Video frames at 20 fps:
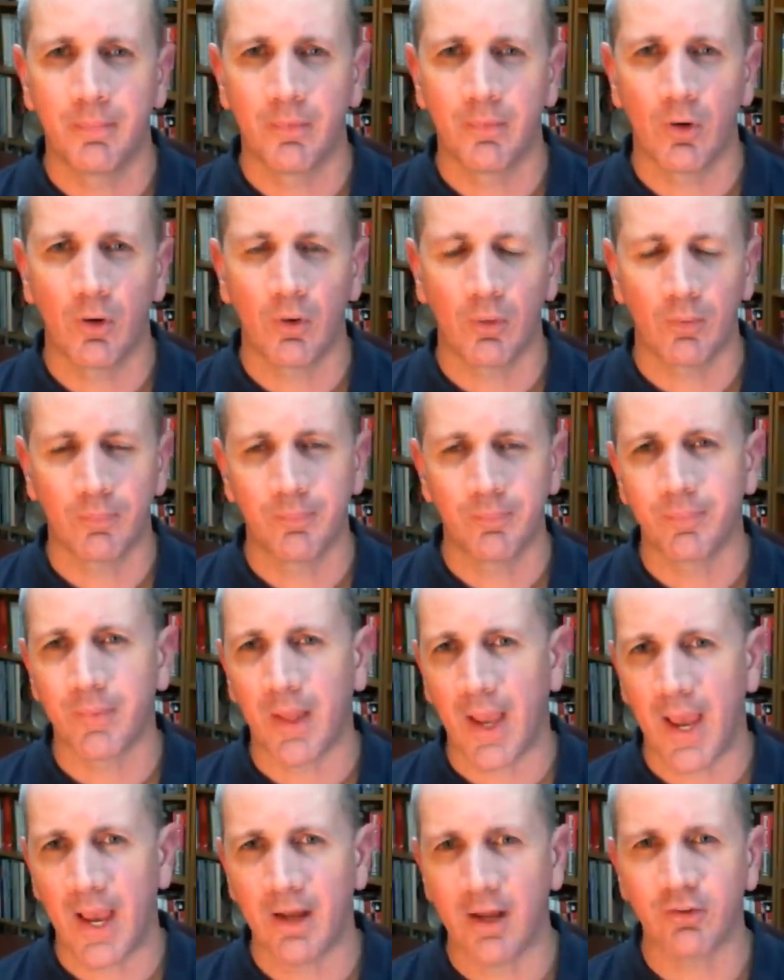or
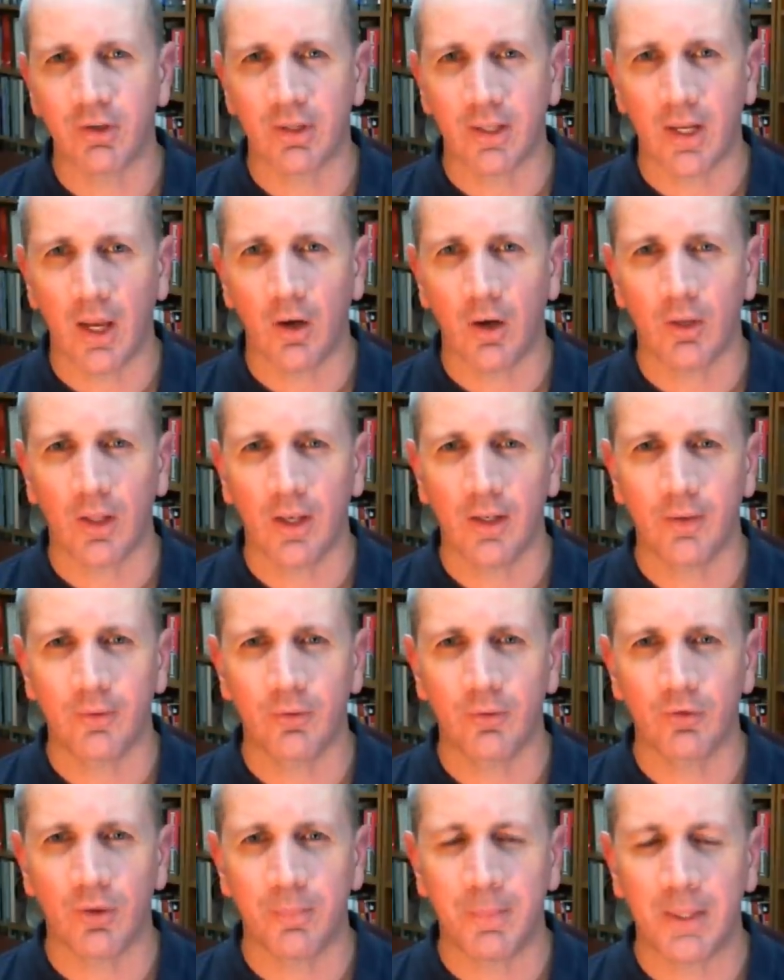hashing
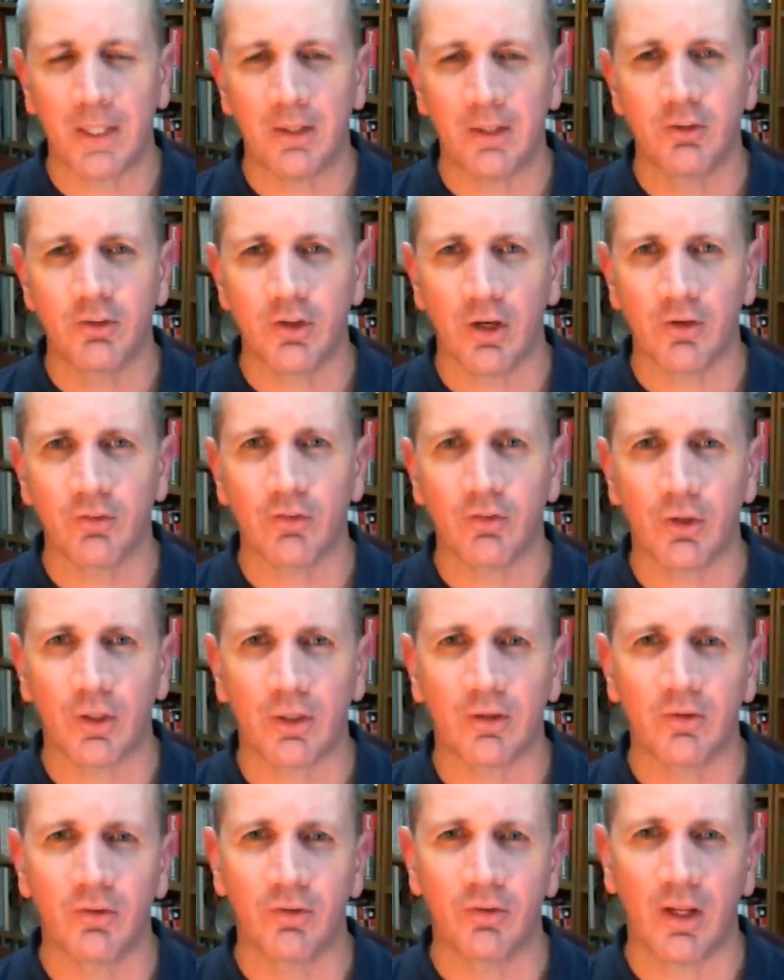calculators, I mean, just so you
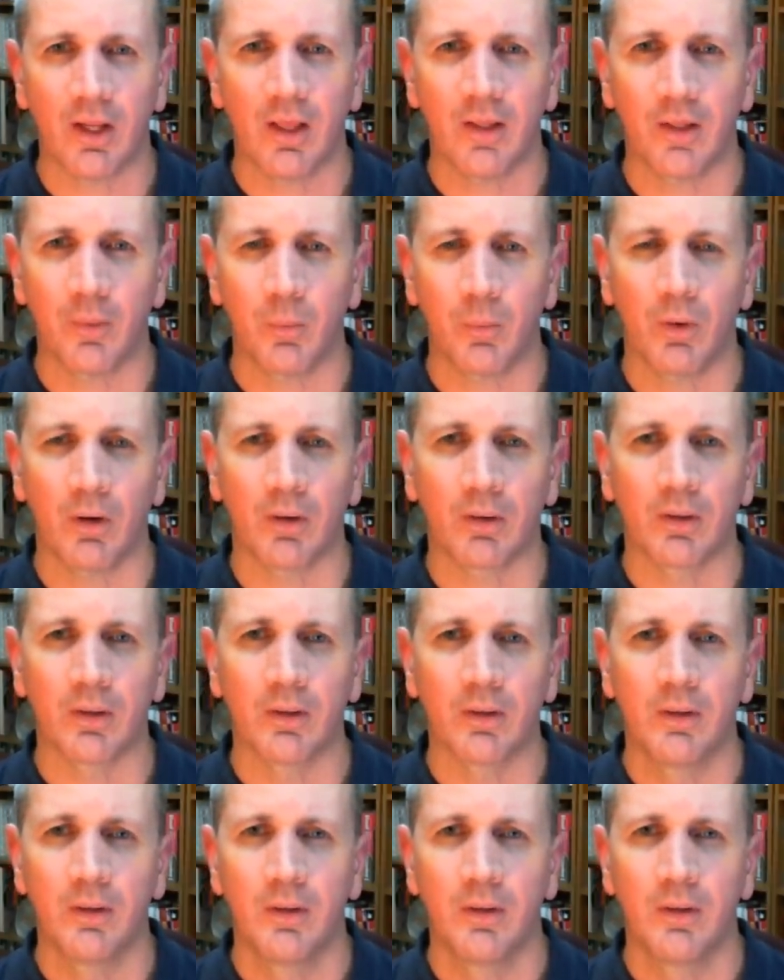can see how they work.